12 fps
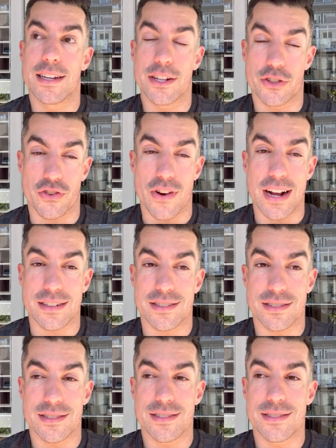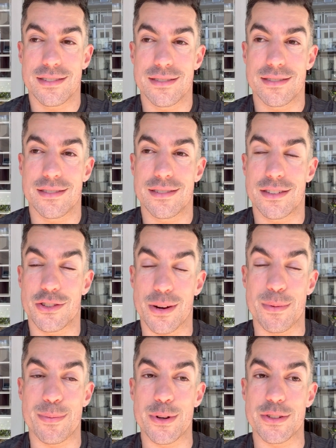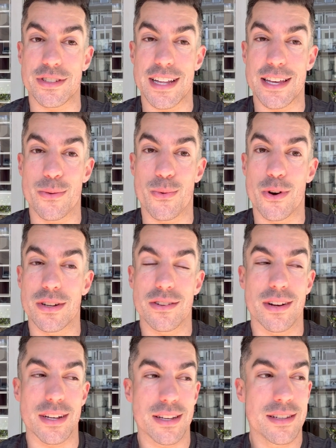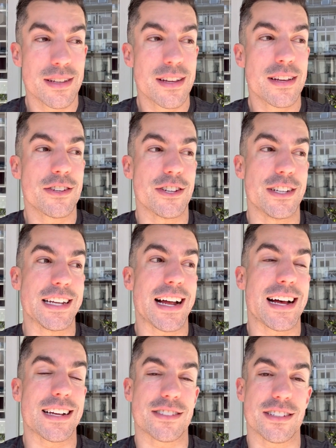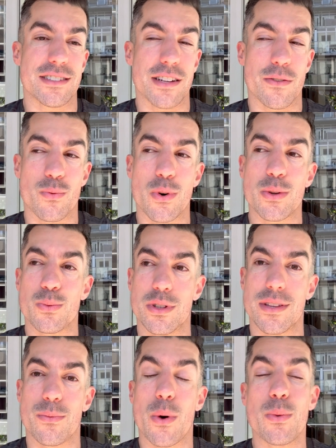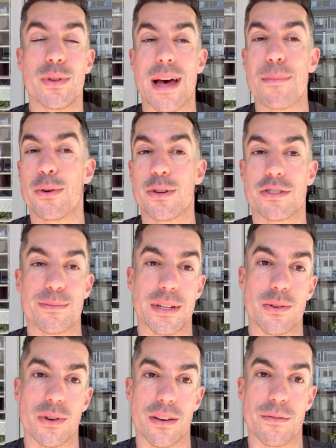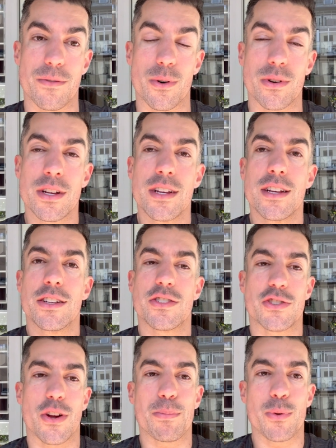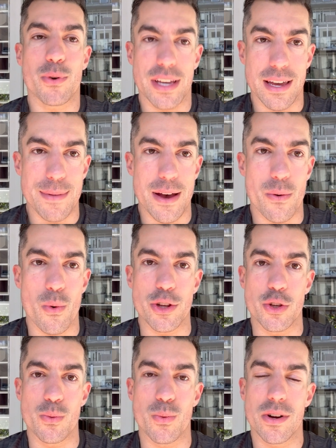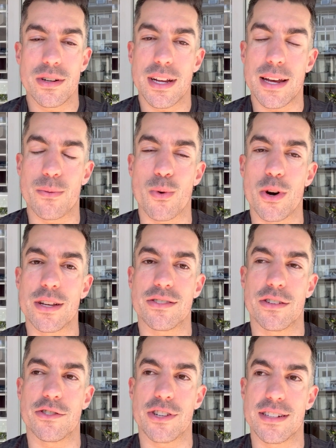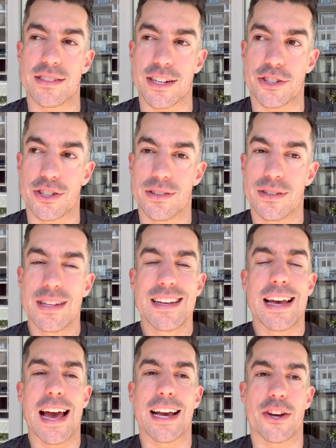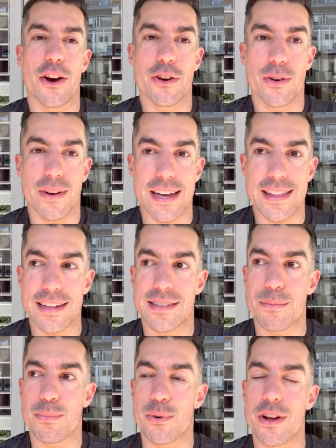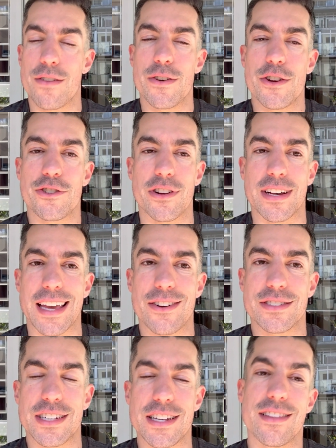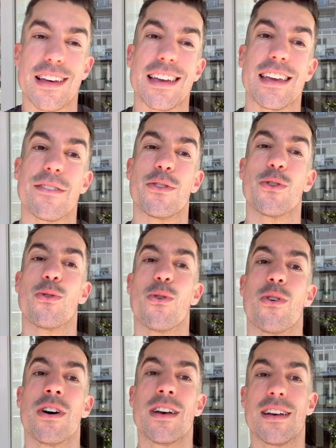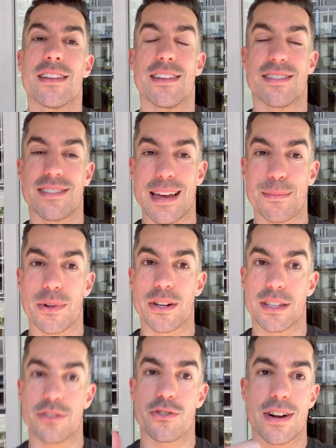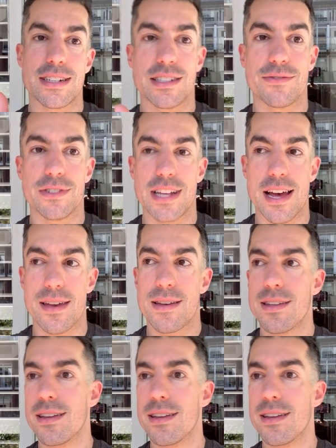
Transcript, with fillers: attracts the type of person that you want like you need to ask yourself what would what would that person be looking for stop looking about what you want and why you're so transactional and go create that 10.0 version i guarantee you that if you're the same bloke that trains every day